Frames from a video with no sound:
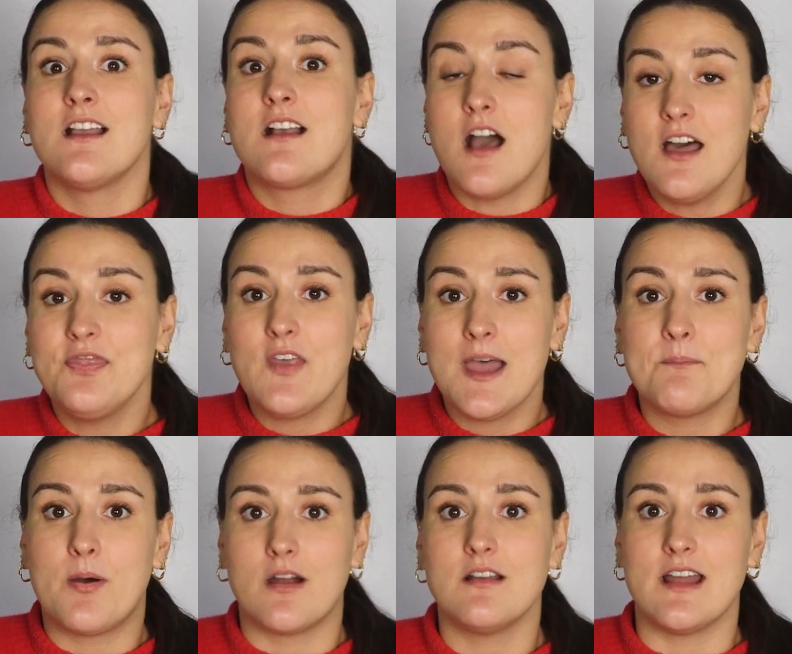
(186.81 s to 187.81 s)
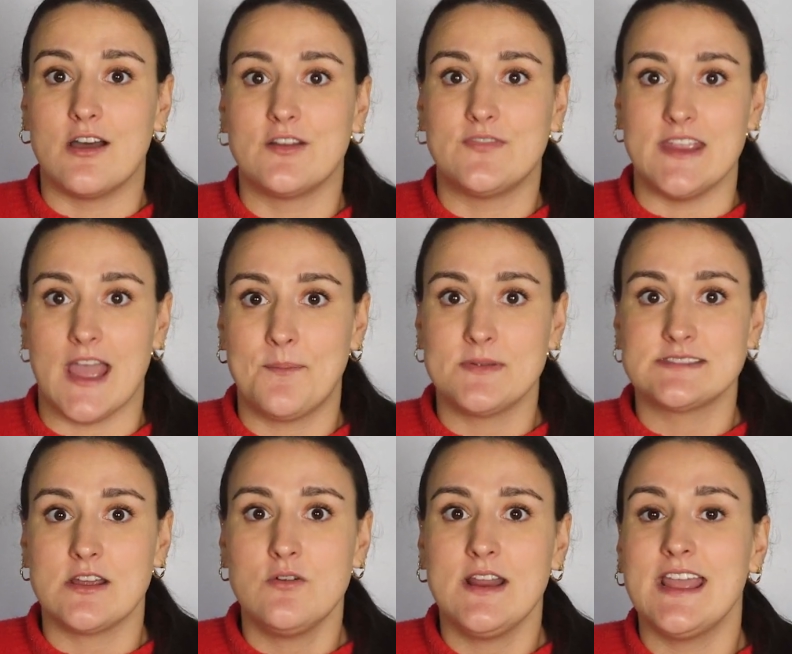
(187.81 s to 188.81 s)
Cut that part out of the
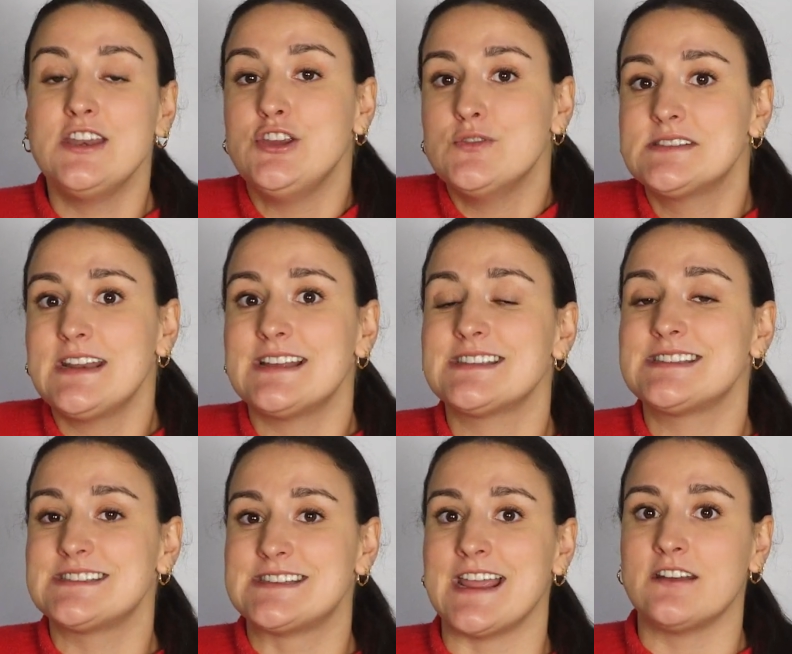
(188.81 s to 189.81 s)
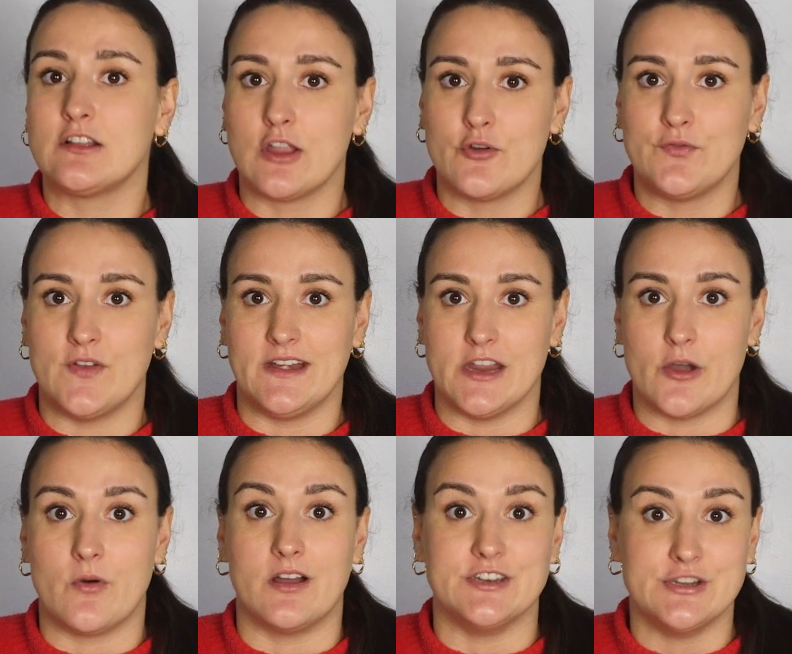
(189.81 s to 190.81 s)
episode and use it as a standalone
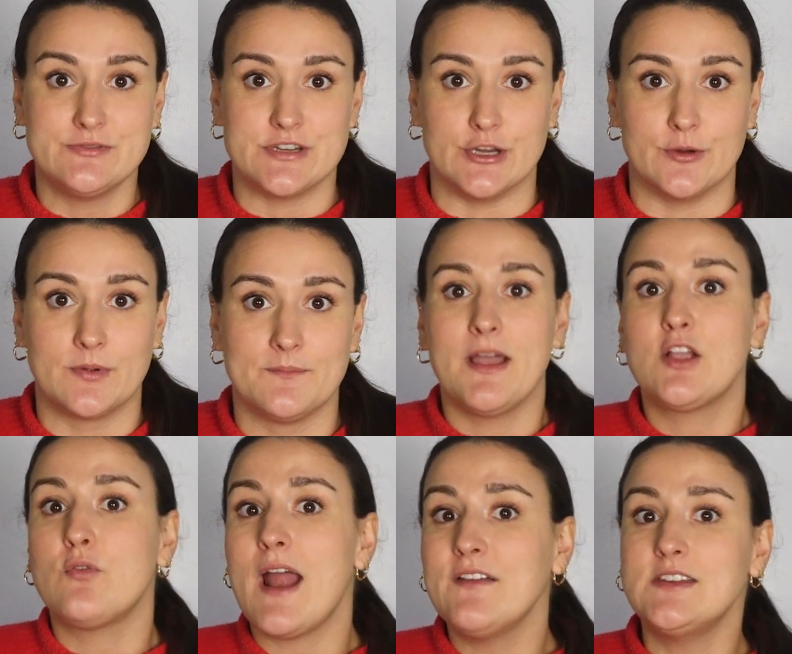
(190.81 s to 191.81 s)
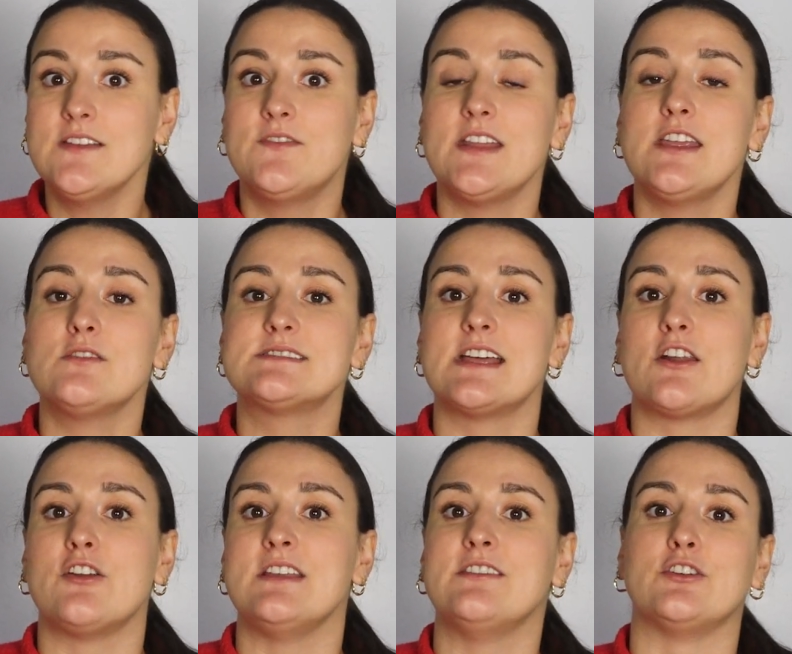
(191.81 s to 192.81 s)
video on YouTube. By crafting videos that
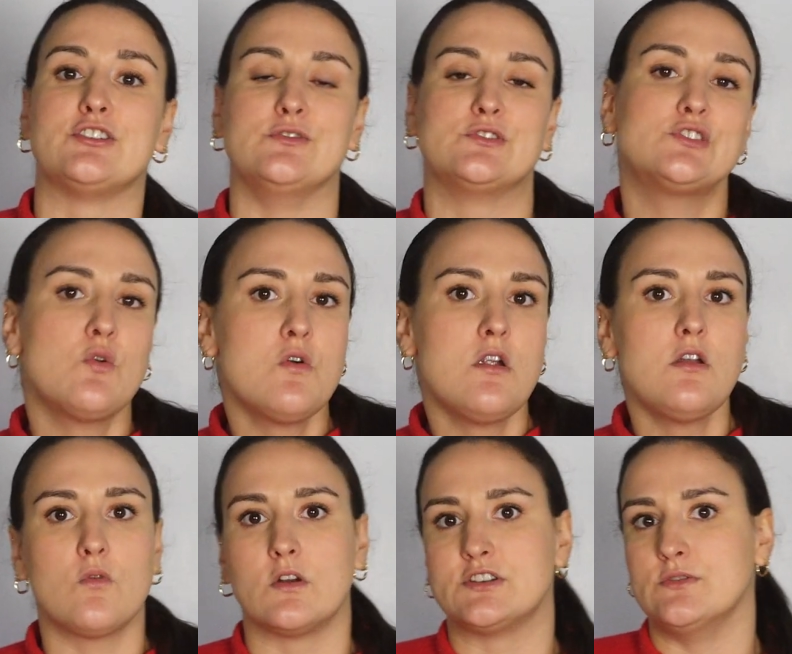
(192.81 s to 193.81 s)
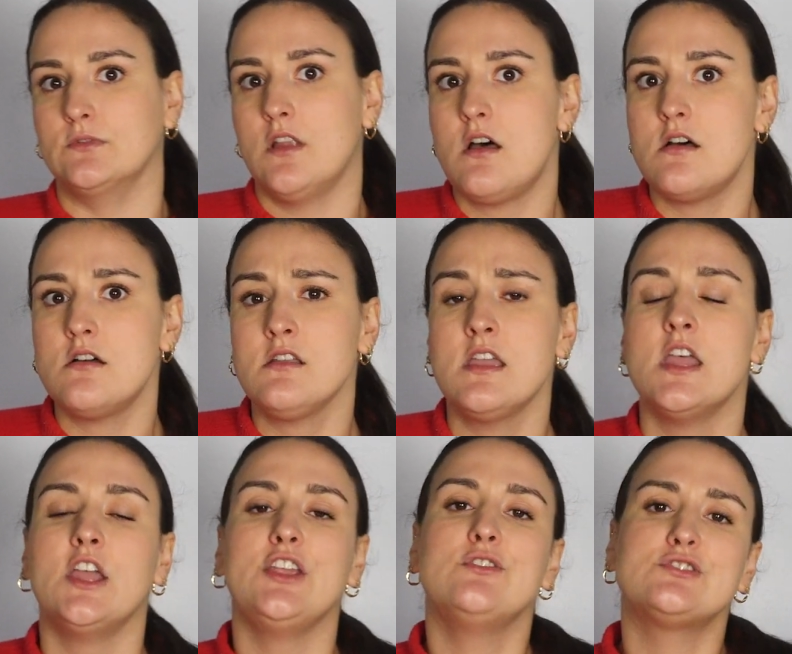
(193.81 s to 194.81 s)
are neither too short or too long,
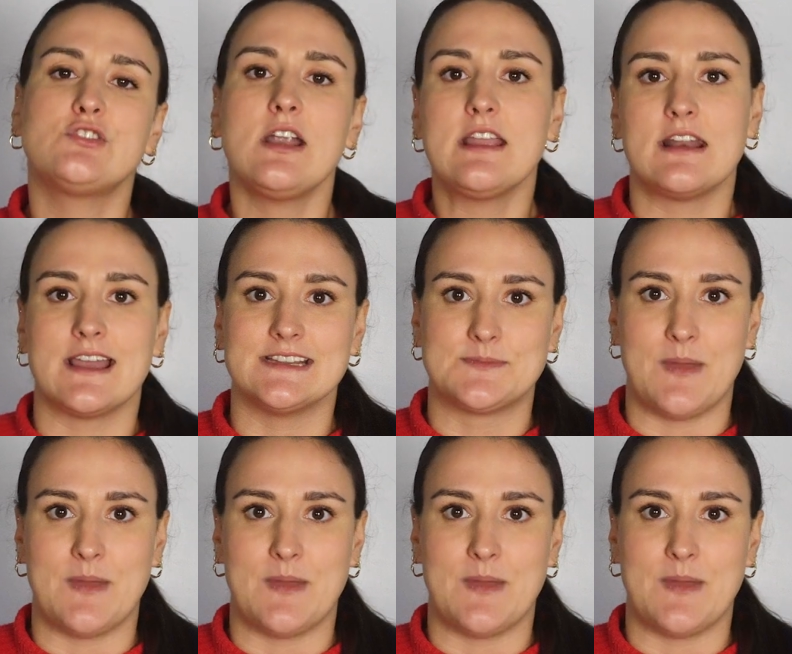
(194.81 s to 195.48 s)
you strike a nice